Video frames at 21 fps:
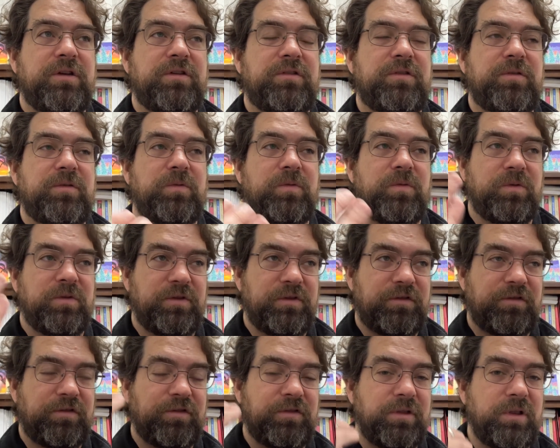to
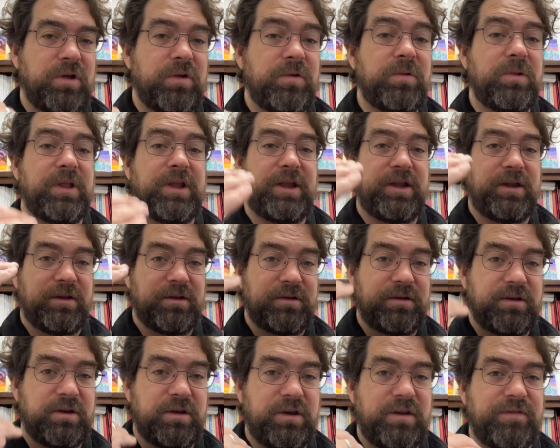slowly
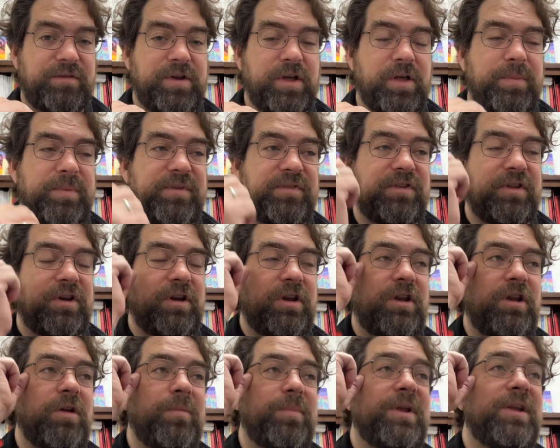develop this inner
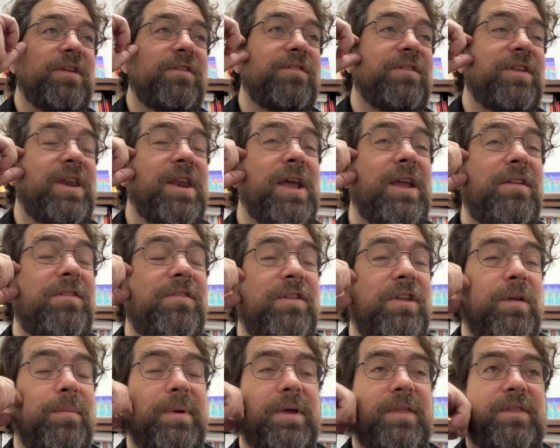ear, because the nice
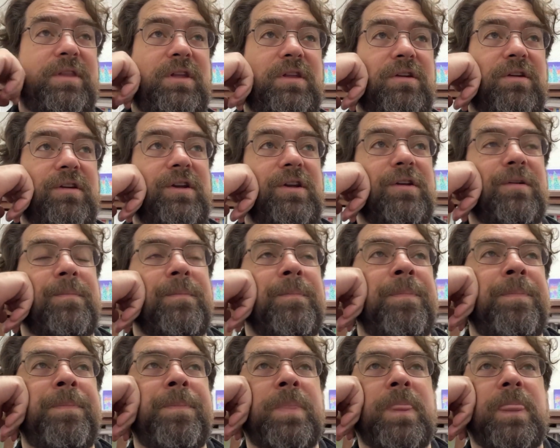thing about the inner ear
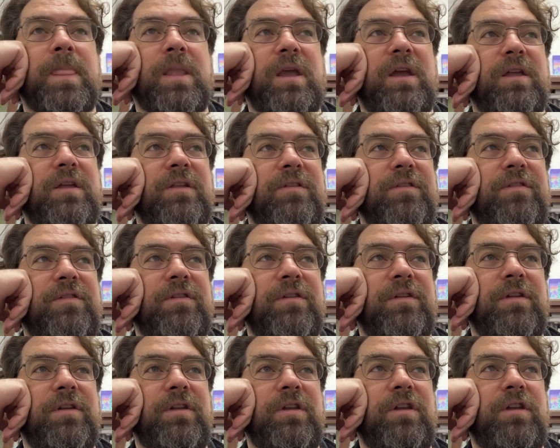is
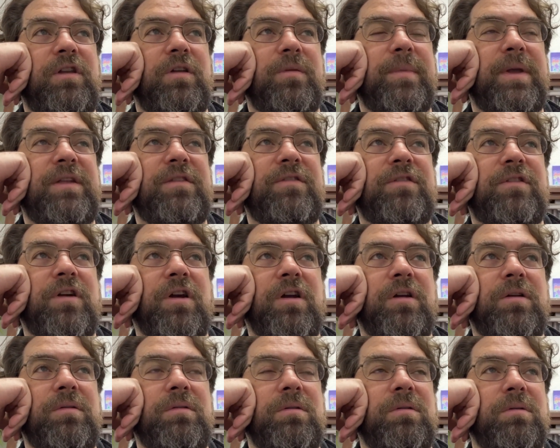you may
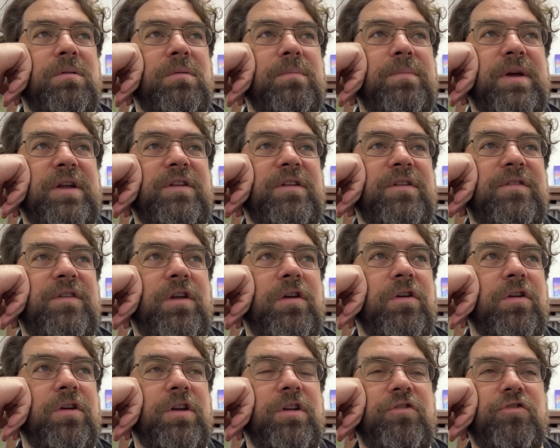start by just
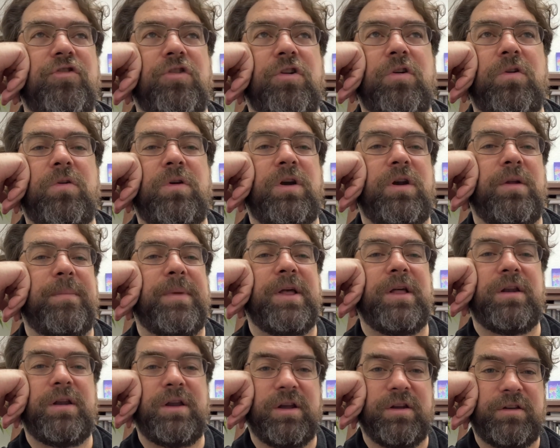hearing a drone and a
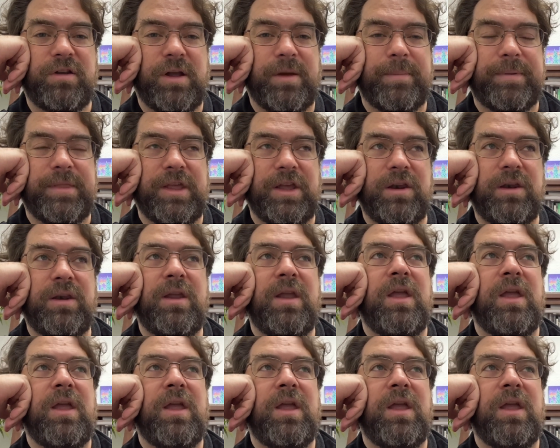melody on top of that.